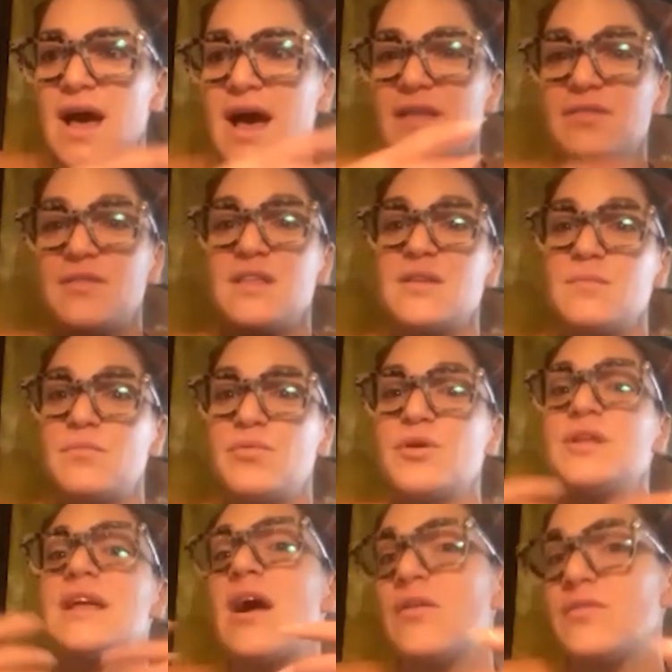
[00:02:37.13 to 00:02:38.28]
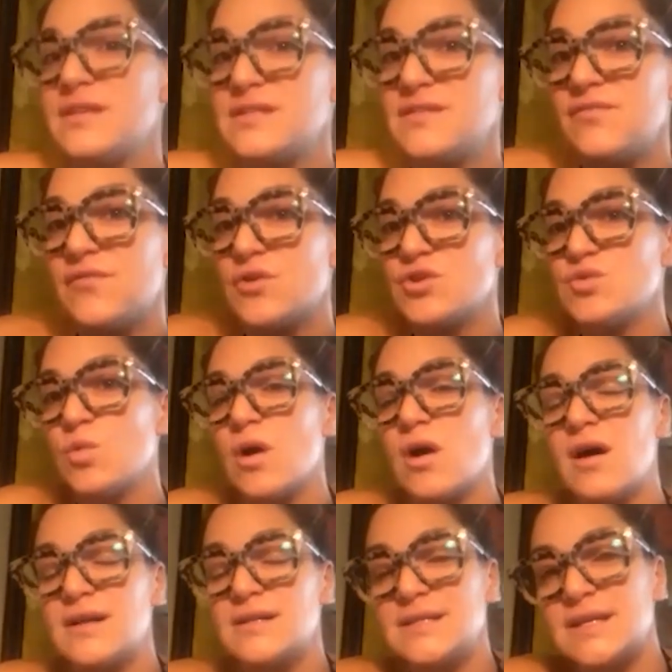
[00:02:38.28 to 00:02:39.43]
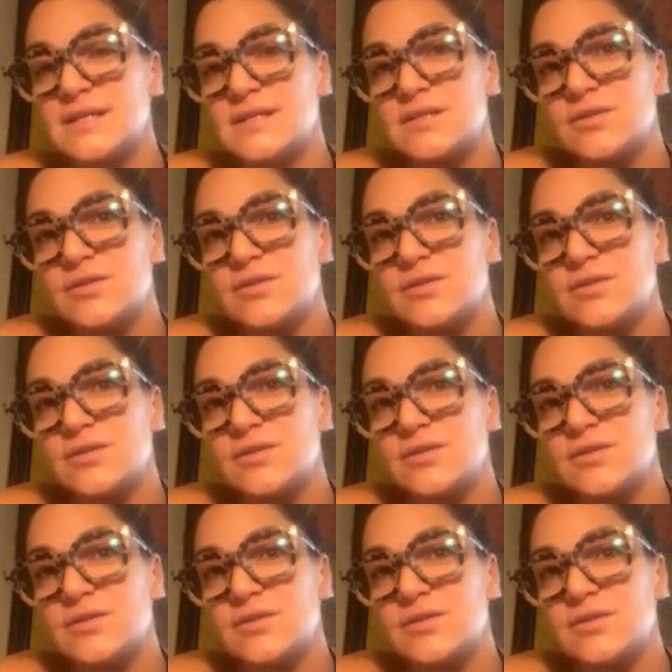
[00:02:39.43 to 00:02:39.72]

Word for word: I think that putting out this virtual content